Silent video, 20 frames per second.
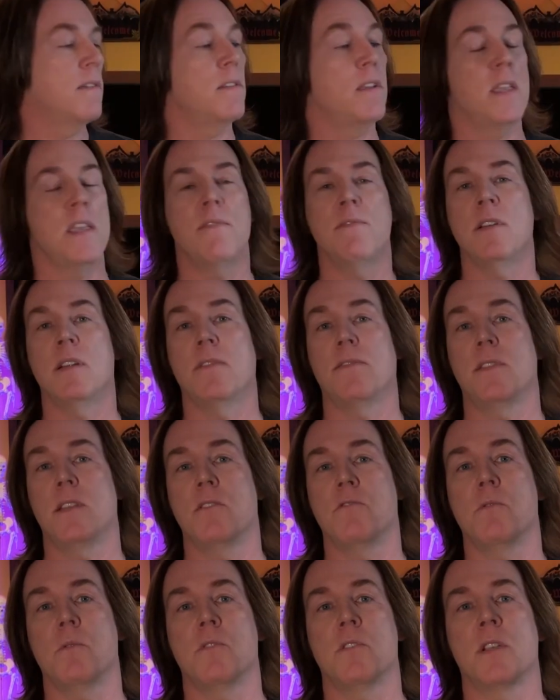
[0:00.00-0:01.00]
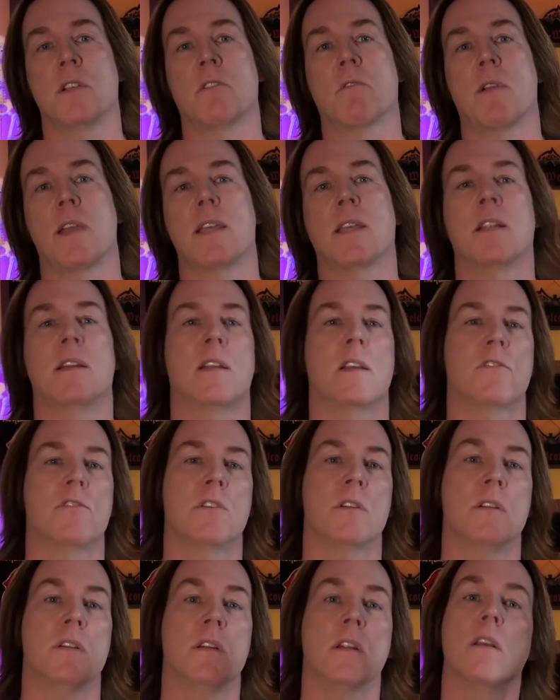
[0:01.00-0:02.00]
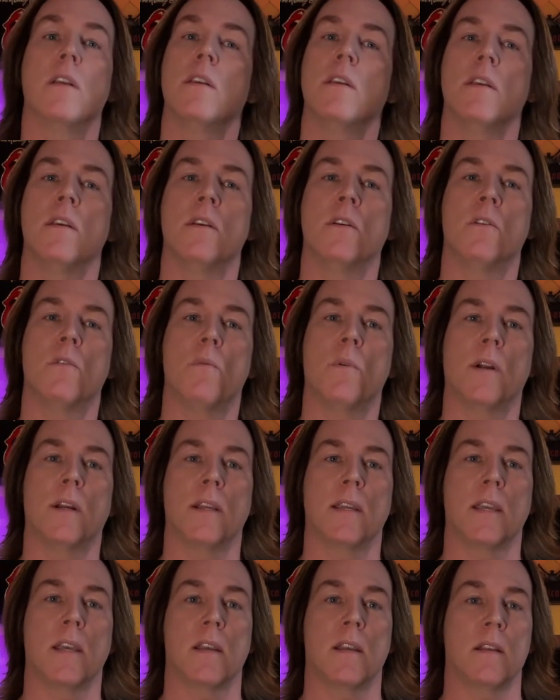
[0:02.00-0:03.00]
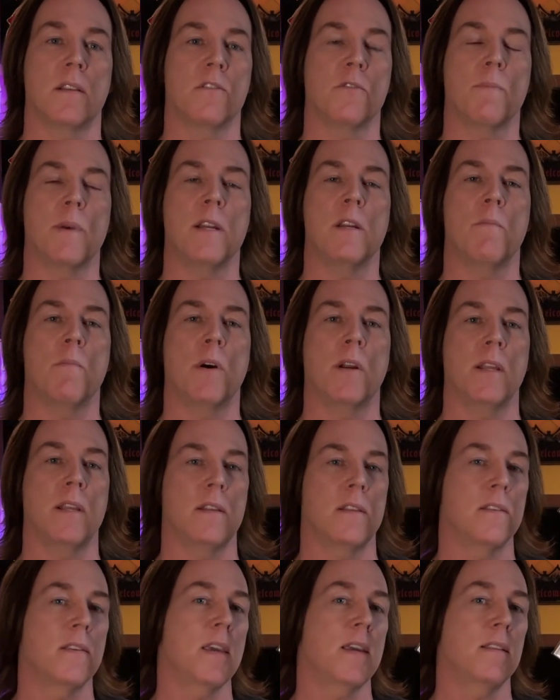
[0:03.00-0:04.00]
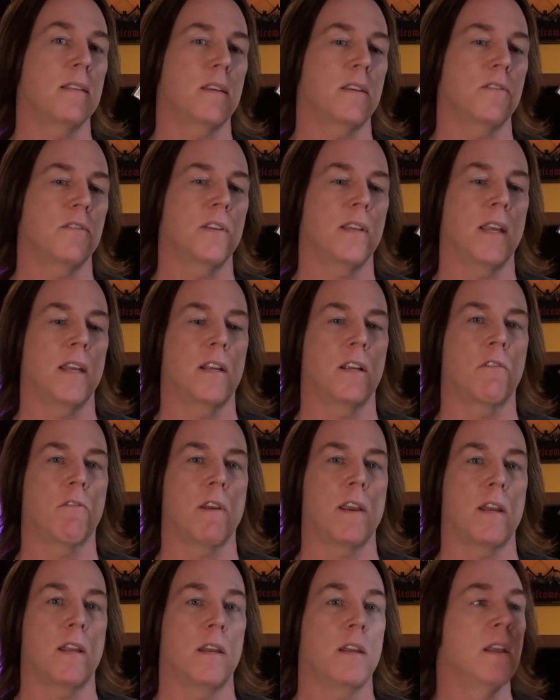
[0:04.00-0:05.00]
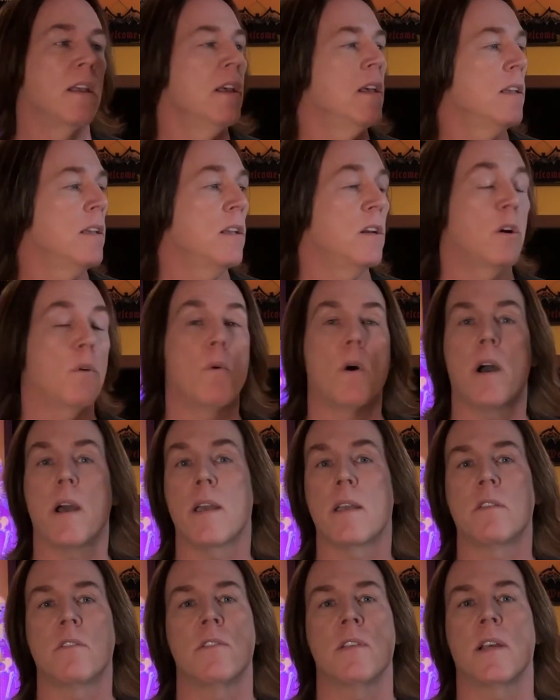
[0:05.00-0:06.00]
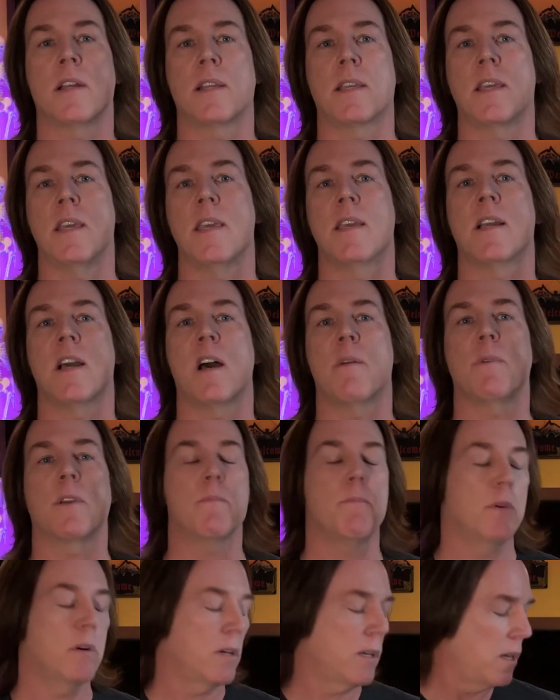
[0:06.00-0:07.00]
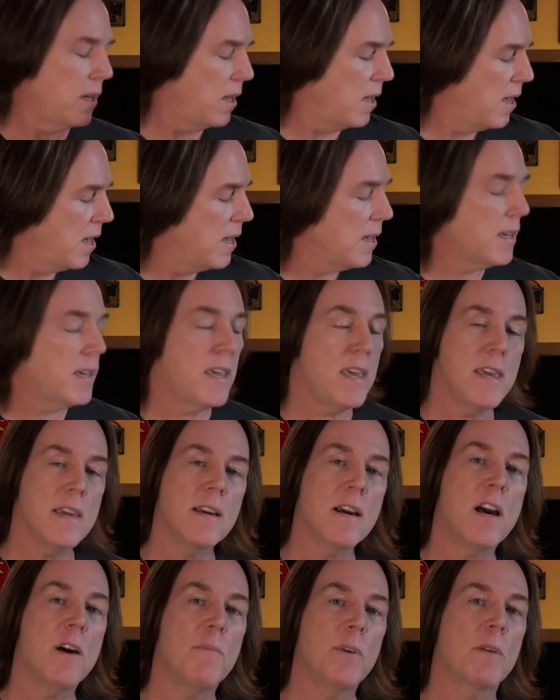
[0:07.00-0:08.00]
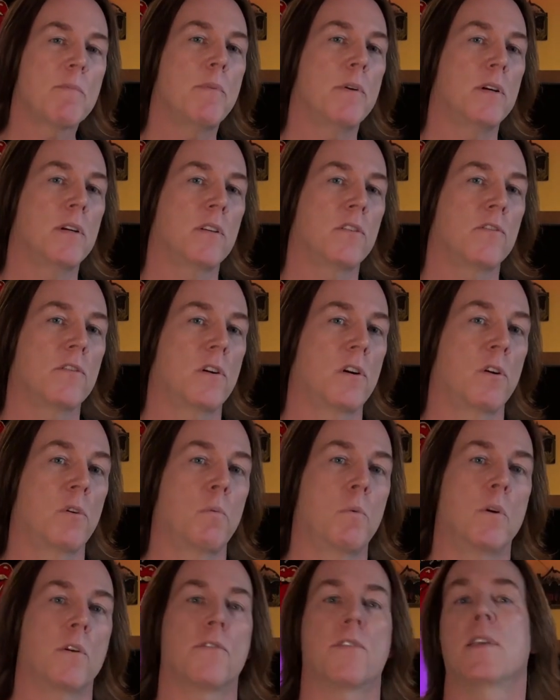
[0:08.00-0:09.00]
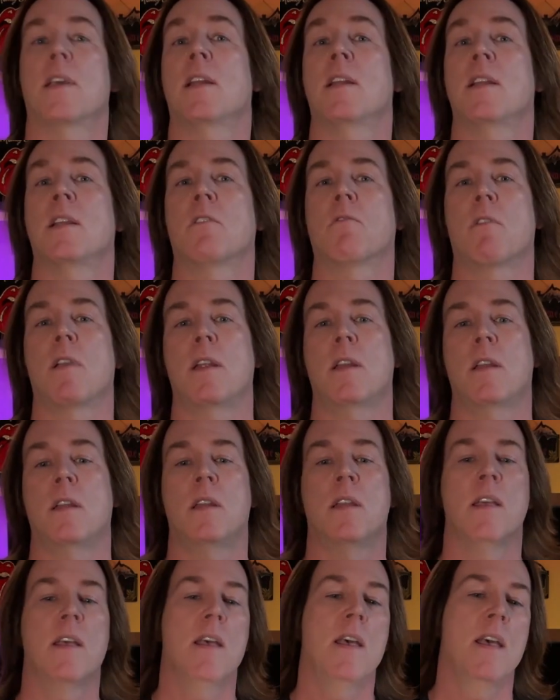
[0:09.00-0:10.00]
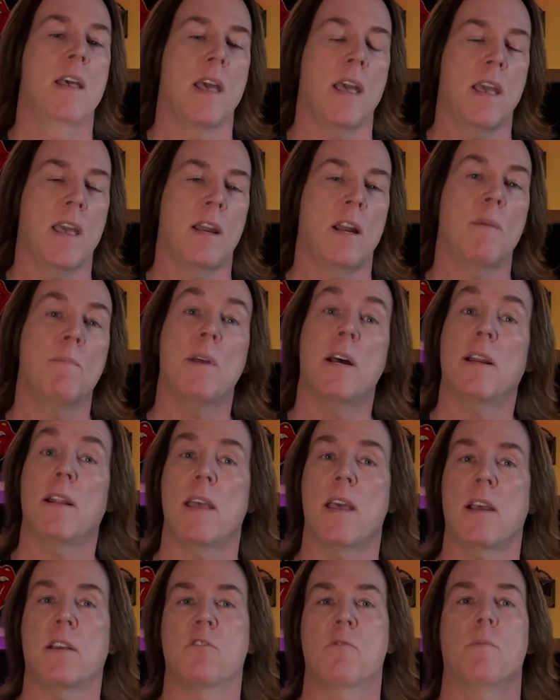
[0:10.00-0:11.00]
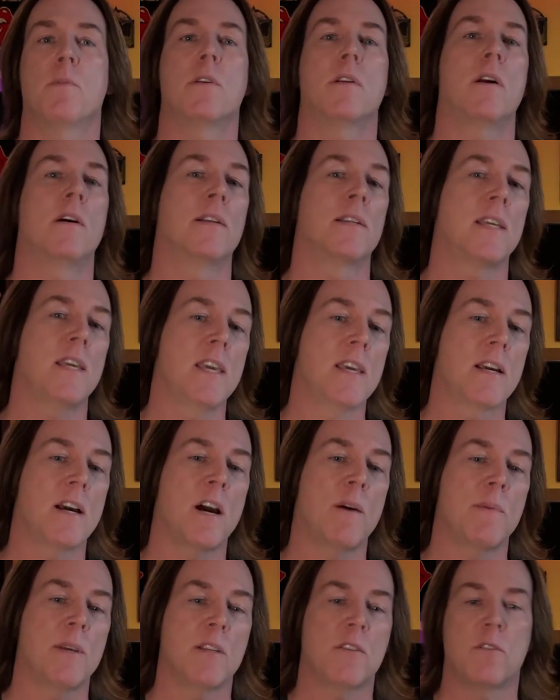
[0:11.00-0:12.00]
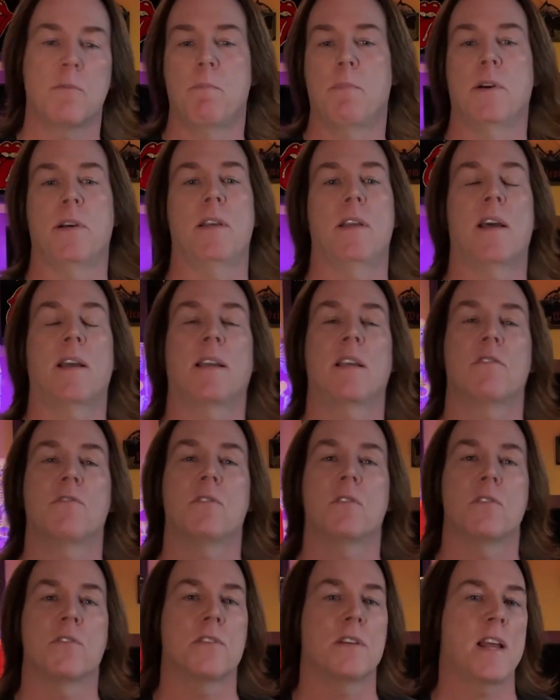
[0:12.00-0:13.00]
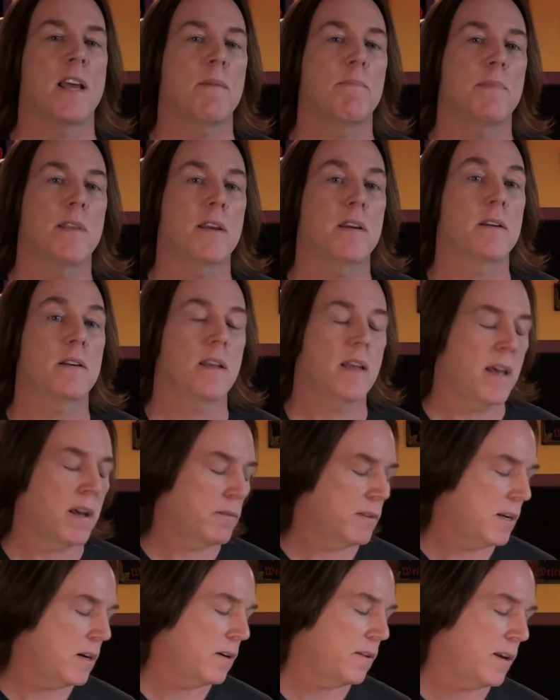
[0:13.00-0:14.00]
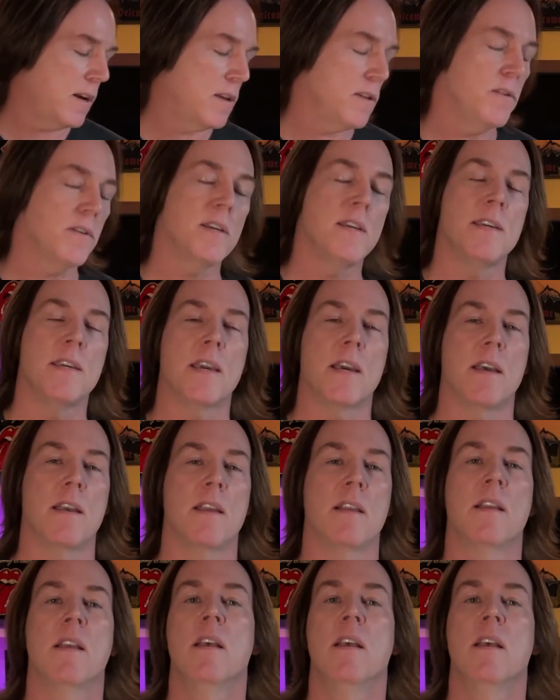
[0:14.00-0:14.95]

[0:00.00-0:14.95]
even if this was in great condition, you don't want to spend the money to take this to get it graded. You know why? It's not a key comic book. Key comic books are worth getting graded. And I'm not an expert on key comics, but I guess there's an app out there that you can get,